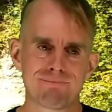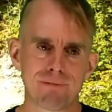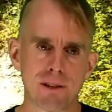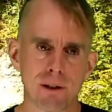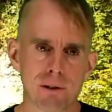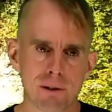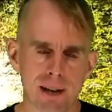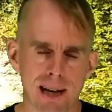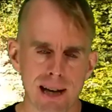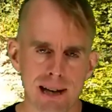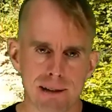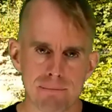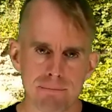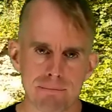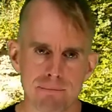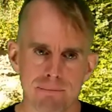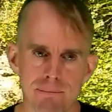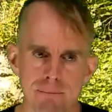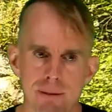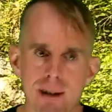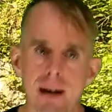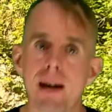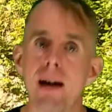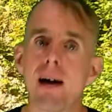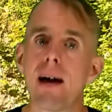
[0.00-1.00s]
Okay,
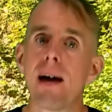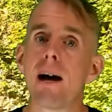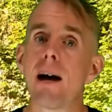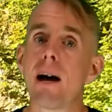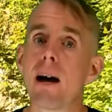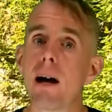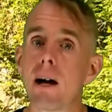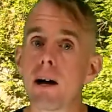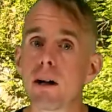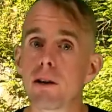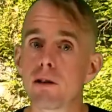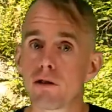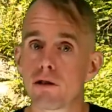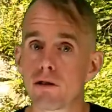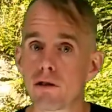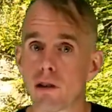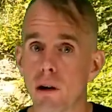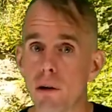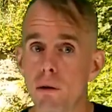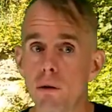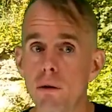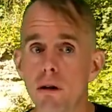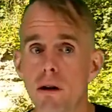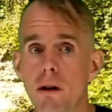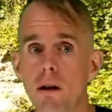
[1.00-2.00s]

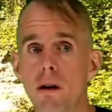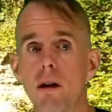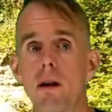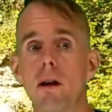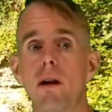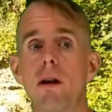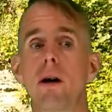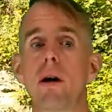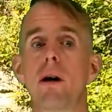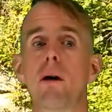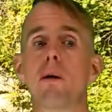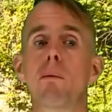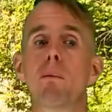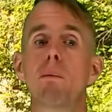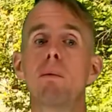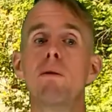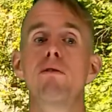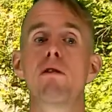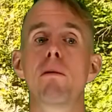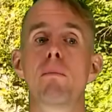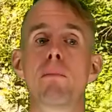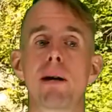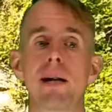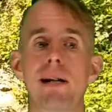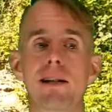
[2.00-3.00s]
so we
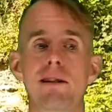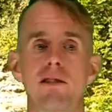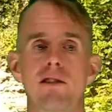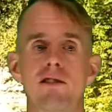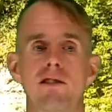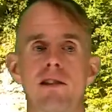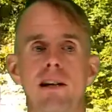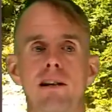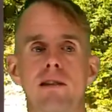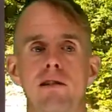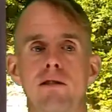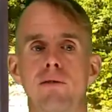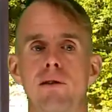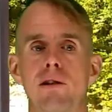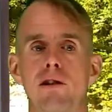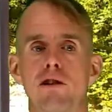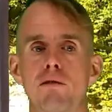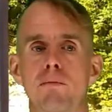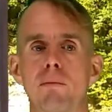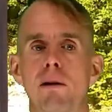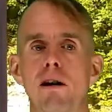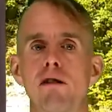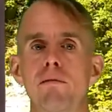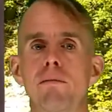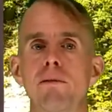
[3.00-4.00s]
repeat the sets of
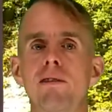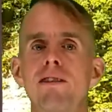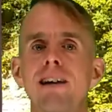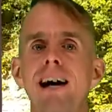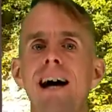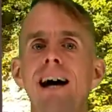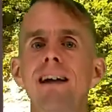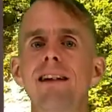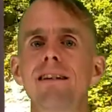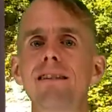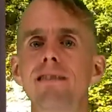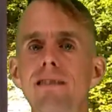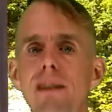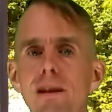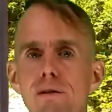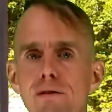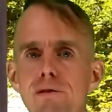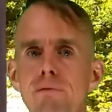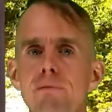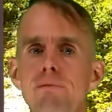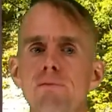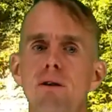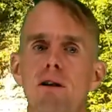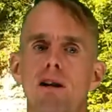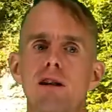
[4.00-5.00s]
experiments at a
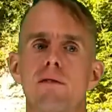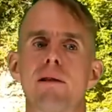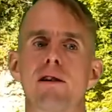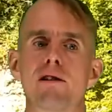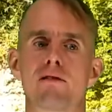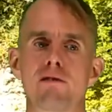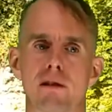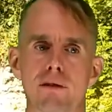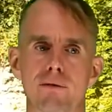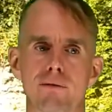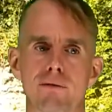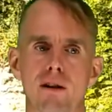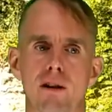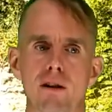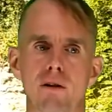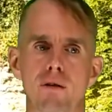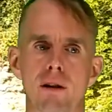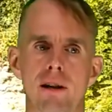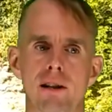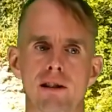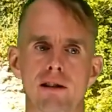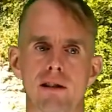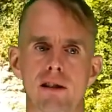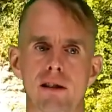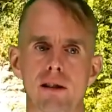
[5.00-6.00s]
different volumetric flow
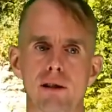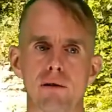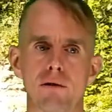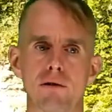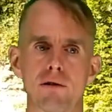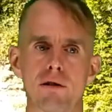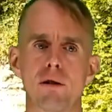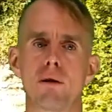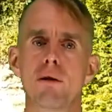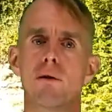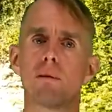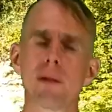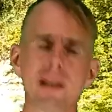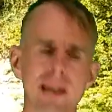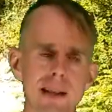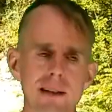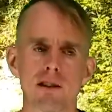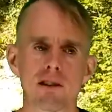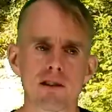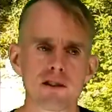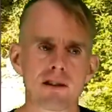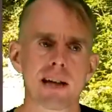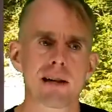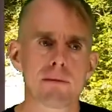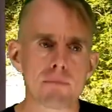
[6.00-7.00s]
rate, Q2, and we get
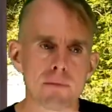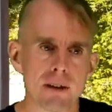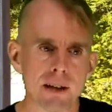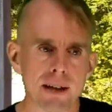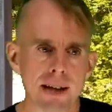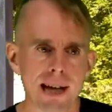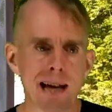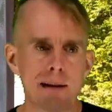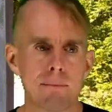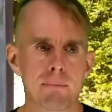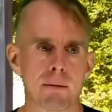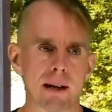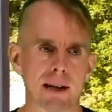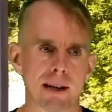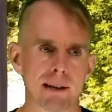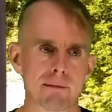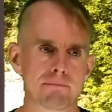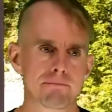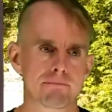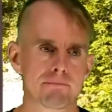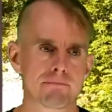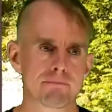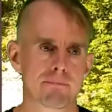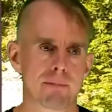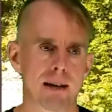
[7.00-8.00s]
the same thing happening.
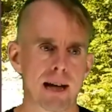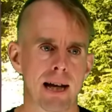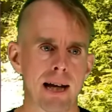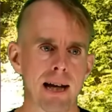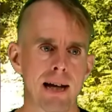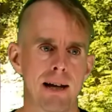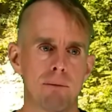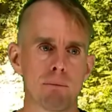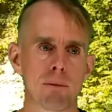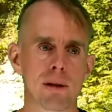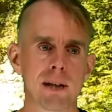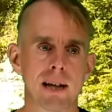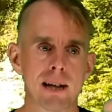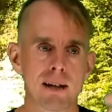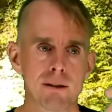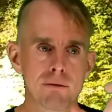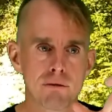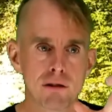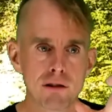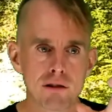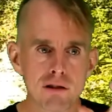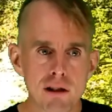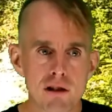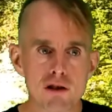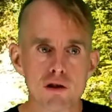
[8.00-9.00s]
We get a
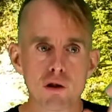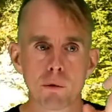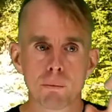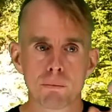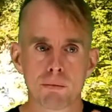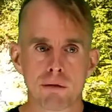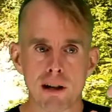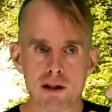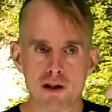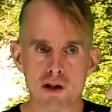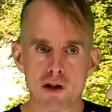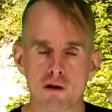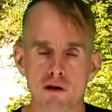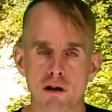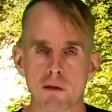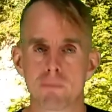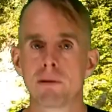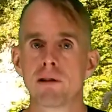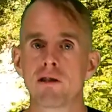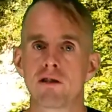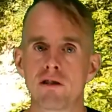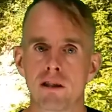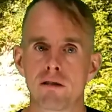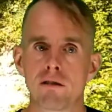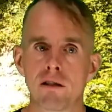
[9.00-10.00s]
residual pressure drop
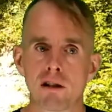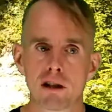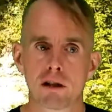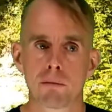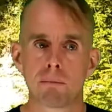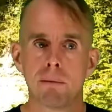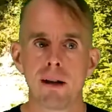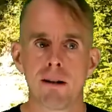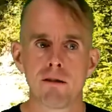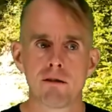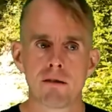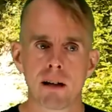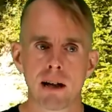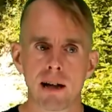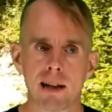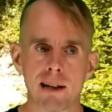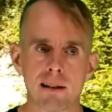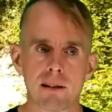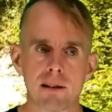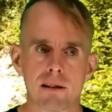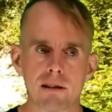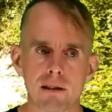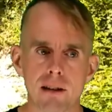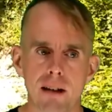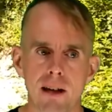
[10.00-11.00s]
at 0 capillary
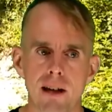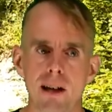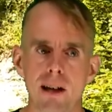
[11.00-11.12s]
length.